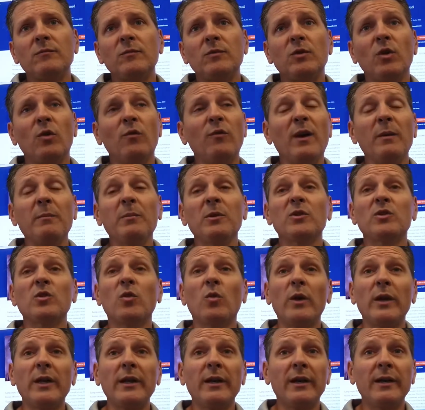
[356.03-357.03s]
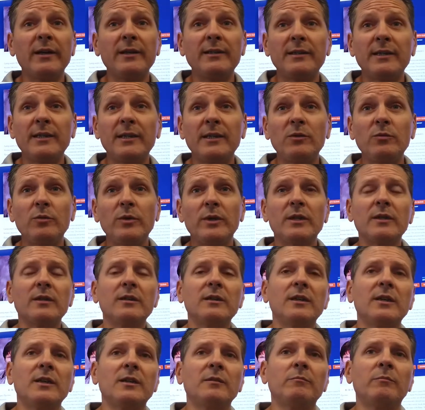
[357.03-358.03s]
November 2019, we
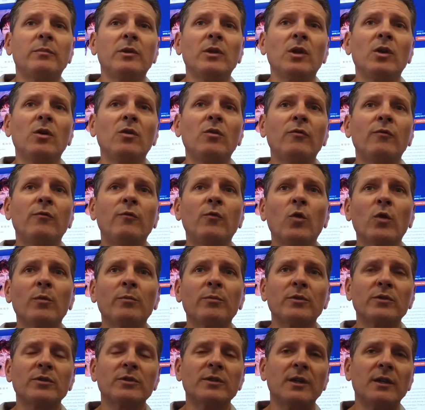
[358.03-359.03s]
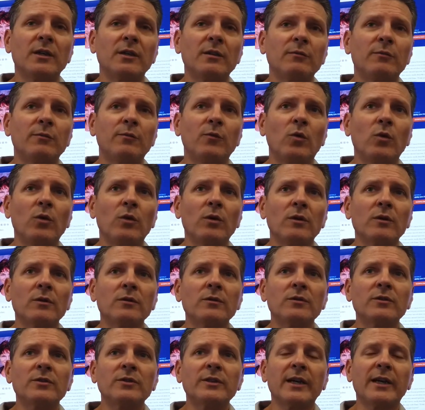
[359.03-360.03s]
can get below 4% for
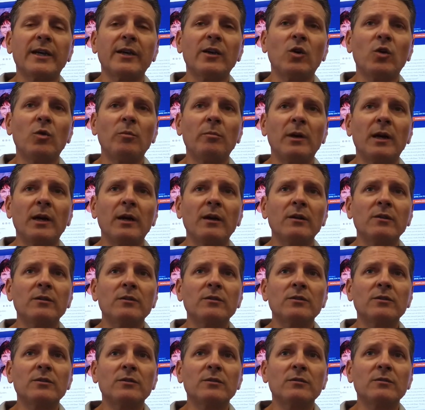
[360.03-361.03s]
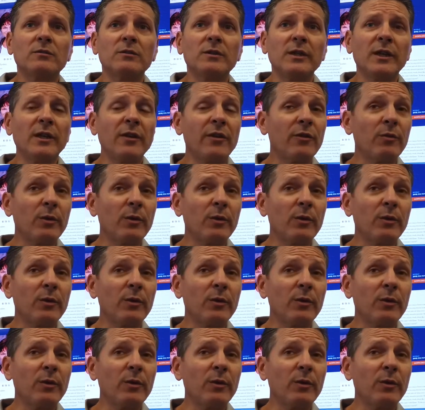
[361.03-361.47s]
second home buyers. You get